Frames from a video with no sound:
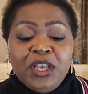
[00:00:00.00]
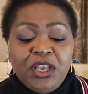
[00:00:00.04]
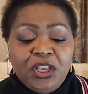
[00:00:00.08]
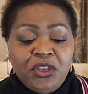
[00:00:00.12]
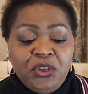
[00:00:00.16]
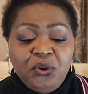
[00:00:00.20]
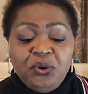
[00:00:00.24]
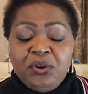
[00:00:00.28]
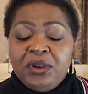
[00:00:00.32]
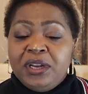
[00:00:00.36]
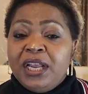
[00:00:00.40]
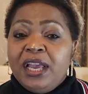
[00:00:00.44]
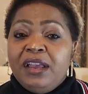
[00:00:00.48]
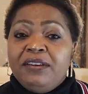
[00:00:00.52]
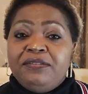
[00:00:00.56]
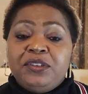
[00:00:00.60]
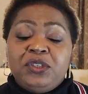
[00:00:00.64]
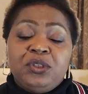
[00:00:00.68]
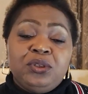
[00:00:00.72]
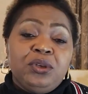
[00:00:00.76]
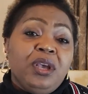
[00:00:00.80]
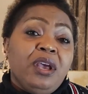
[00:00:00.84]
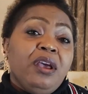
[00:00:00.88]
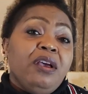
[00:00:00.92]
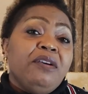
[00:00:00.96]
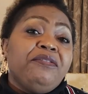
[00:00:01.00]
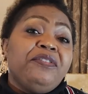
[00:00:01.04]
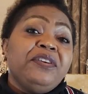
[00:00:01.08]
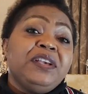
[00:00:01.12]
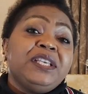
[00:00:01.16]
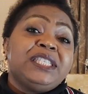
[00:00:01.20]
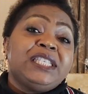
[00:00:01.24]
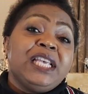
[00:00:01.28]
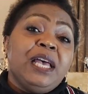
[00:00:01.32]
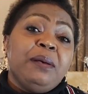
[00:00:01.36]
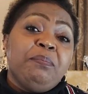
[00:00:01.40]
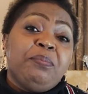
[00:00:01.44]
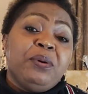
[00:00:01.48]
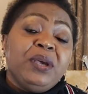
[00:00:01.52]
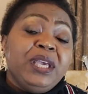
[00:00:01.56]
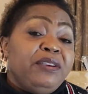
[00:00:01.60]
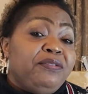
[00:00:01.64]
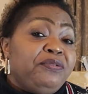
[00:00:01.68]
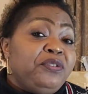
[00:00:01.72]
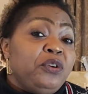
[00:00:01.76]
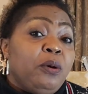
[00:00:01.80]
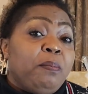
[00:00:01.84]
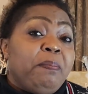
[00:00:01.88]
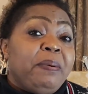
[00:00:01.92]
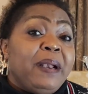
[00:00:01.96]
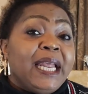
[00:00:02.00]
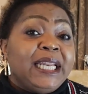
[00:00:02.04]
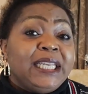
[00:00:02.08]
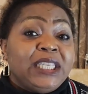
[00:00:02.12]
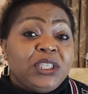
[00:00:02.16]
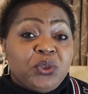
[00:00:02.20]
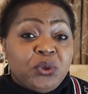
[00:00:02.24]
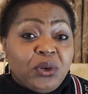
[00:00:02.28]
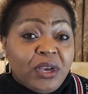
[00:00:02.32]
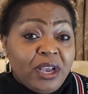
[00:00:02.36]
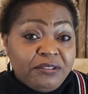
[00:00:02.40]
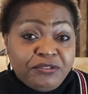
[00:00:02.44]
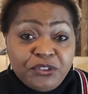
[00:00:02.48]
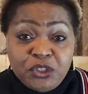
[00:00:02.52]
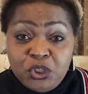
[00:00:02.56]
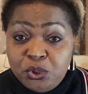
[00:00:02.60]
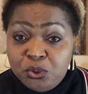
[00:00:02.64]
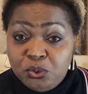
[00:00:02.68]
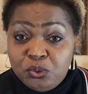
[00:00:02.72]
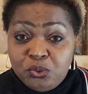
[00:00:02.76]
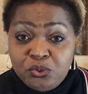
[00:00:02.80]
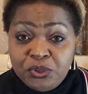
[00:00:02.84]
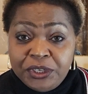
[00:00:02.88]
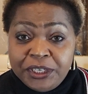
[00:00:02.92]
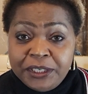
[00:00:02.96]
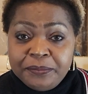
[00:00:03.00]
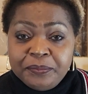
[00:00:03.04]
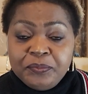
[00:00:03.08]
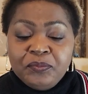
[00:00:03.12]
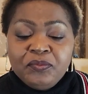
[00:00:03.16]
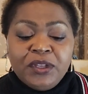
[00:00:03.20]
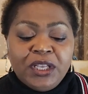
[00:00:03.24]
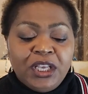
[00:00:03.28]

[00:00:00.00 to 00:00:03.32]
You're going to have to, for example, if you're planning to have children,